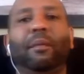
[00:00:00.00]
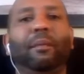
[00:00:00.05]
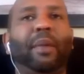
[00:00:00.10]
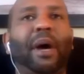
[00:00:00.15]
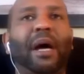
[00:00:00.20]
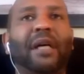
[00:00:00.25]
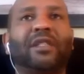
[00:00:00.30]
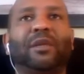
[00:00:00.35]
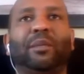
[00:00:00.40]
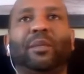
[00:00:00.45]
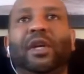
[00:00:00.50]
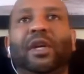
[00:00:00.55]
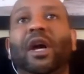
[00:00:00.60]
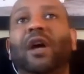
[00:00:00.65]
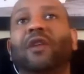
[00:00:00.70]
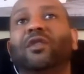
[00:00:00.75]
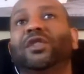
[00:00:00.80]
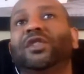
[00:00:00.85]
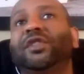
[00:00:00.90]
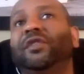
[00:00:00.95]
possibly
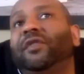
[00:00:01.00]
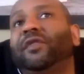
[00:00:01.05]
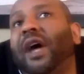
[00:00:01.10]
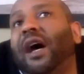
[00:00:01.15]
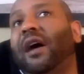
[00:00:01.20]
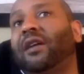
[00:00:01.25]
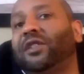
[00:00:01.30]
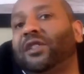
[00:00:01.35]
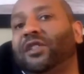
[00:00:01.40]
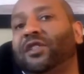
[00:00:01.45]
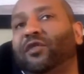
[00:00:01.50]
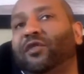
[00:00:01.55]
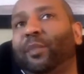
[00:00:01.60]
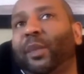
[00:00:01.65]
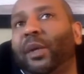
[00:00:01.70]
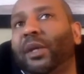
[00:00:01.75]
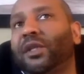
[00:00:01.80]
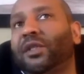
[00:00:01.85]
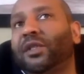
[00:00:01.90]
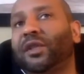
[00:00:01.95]
hundreds of thousands of
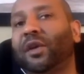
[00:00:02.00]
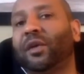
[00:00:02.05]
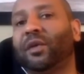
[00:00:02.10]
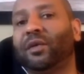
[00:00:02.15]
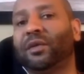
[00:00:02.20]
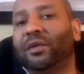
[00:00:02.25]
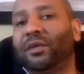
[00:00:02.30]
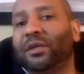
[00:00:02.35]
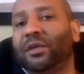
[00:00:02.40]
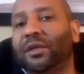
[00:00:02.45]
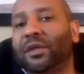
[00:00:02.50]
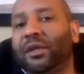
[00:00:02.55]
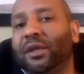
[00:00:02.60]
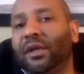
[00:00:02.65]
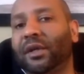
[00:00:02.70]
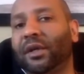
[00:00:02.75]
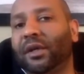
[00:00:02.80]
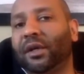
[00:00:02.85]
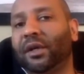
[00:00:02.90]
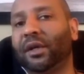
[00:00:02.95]
Minnesotans
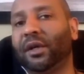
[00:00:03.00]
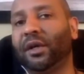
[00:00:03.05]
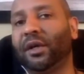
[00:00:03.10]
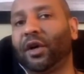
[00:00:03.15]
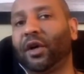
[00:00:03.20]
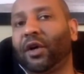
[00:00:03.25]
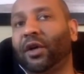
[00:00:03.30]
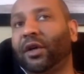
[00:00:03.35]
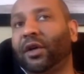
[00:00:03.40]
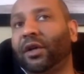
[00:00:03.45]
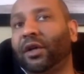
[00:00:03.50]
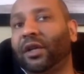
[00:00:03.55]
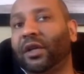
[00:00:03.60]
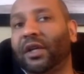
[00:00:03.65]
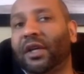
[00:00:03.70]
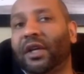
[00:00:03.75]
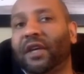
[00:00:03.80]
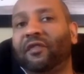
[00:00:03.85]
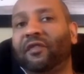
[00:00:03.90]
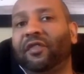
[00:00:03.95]

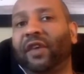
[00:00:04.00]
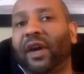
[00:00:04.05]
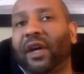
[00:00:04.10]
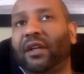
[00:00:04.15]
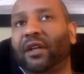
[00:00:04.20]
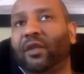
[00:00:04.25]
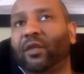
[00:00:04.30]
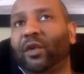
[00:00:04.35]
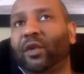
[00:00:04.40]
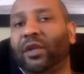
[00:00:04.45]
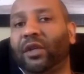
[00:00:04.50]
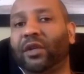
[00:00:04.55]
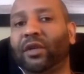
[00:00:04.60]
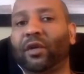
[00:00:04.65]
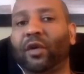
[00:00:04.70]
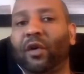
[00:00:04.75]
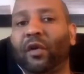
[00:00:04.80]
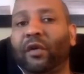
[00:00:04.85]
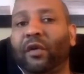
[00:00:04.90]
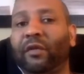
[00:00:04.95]
currently infected with the
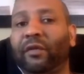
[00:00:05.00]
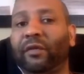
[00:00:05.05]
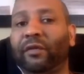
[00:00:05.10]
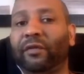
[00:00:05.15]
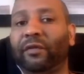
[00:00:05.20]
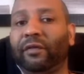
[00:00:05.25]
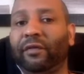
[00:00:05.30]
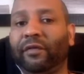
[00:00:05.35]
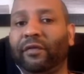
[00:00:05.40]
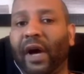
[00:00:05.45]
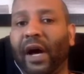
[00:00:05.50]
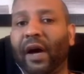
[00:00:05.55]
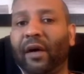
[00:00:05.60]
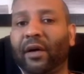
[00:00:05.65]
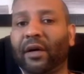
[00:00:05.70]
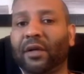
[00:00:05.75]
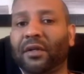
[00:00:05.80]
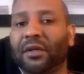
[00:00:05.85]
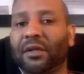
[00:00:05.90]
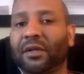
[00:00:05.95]

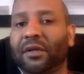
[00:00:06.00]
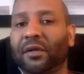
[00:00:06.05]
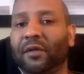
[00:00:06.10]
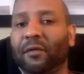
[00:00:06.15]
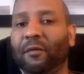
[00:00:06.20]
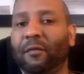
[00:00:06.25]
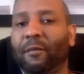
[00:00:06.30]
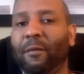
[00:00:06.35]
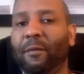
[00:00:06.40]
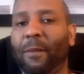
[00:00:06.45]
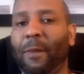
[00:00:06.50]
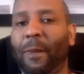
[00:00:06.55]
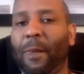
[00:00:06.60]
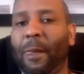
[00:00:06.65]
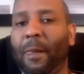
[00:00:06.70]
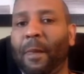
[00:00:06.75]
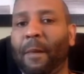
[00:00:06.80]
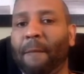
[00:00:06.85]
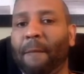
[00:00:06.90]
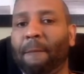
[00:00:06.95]
coronavirus.
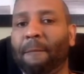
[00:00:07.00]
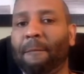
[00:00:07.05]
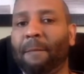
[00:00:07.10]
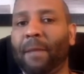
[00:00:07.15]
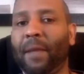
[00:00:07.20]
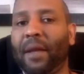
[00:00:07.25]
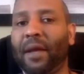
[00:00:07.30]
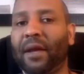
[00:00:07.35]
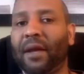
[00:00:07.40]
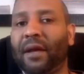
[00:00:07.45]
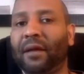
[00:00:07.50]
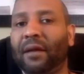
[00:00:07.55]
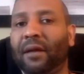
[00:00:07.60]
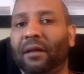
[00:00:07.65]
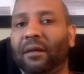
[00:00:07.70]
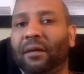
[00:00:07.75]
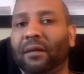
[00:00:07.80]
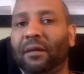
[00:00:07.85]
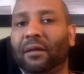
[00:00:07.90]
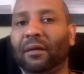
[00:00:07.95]
And
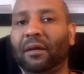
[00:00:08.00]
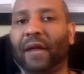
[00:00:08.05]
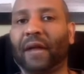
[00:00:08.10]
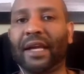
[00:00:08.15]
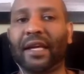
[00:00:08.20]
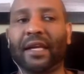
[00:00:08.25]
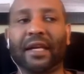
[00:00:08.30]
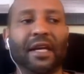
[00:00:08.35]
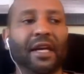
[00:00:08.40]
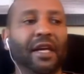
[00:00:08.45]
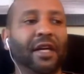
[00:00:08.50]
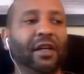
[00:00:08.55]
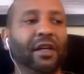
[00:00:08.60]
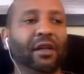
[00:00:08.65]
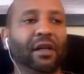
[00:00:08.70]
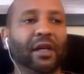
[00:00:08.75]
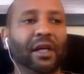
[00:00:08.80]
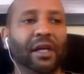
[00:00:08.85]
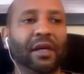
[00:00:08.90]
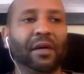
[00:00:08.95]
like in
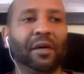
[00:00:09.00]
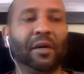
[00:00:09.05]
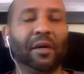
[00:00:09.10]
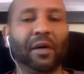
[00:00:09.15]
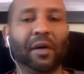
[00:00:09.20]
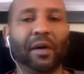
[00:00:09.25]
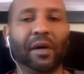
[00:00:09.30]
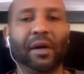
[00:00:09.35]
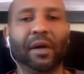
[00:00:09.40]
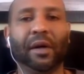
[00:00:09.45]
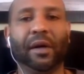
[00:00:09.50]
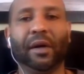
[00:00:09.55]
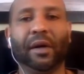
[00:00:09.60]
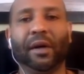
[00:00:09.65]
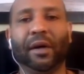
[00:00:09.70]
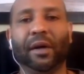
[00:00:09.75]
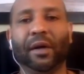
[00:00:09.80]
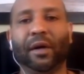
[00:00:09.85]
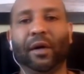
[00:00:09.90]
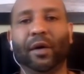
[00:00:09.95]
Italy,
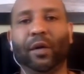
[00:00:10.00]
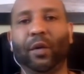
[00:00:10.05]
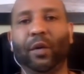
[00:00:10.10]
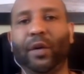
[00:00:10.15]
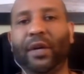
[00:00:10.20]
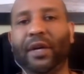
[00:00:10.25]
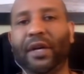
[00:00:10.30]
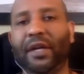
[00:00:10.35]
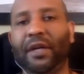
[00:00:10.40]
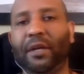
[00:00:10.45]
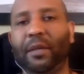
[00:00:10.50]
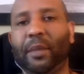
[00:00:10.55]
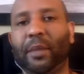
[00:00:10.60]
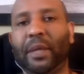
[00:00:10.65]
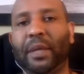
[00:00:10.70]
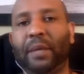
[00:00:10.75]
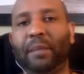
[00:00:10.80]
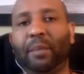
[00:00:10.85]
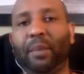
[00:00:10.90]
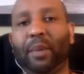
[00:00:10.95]
we need to
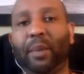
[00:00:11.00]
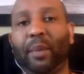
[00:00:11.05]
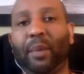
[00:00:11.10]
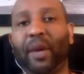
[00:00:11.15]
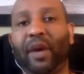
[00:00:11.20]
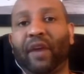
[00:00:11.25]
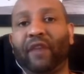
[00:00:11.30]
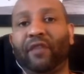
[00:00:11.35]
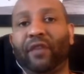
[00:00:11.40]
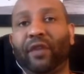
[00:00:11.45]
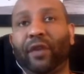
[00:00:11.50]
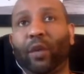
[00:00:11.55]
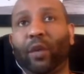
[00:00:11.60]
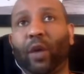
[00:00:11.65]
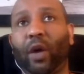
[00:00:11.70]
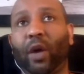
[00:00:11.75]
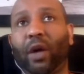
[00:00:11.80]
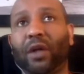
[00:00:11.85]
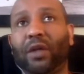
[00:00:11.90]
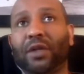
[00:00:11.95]
be prepared for the
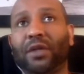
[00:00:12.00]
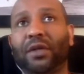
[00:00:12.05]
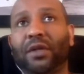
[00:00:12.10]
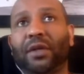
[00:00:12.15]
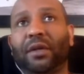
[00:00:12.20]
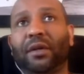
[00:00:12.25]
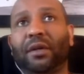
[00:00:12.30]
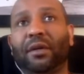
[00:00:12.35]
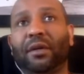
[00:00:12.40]
worst.